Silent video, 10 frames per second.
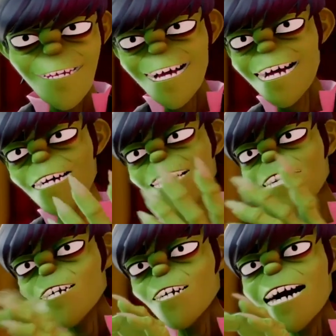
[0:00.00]
Think of
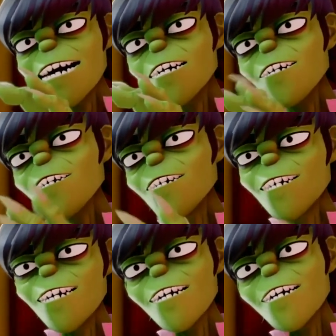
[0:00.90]
this track
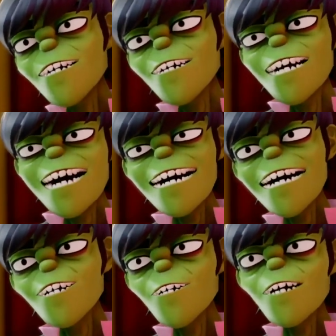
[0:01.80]
as, you know,
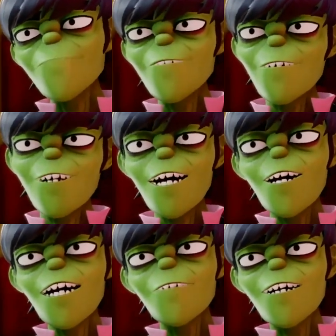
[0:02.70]
like a trip through the
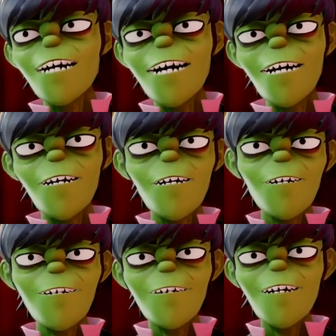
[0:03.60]
Hollywood
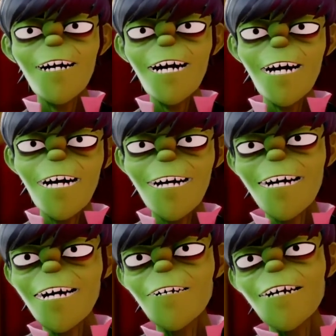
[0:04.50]
Hills with,
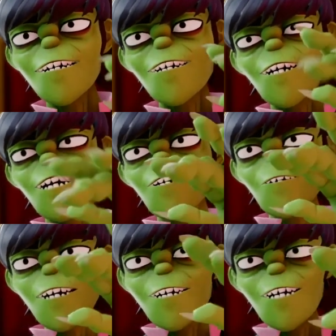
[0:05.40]
you know, with its
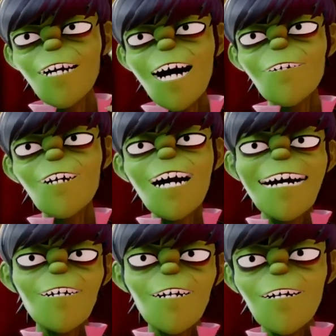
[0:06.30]
golden
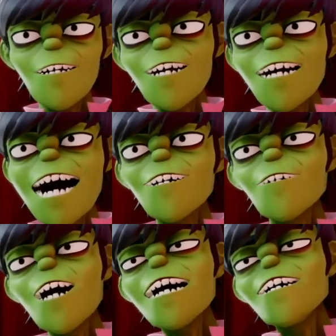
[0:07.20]
sunsets and
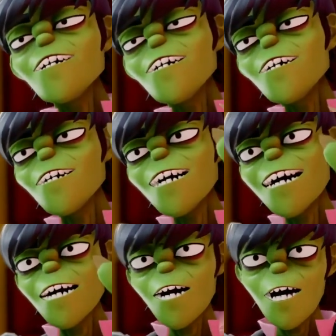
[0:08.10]
sunrises.
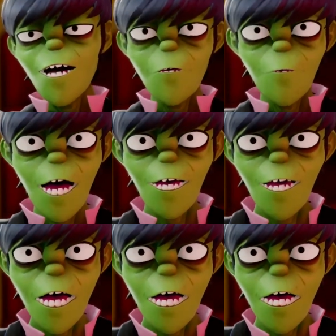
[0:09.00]

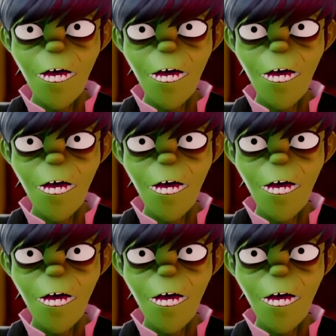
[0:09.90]
But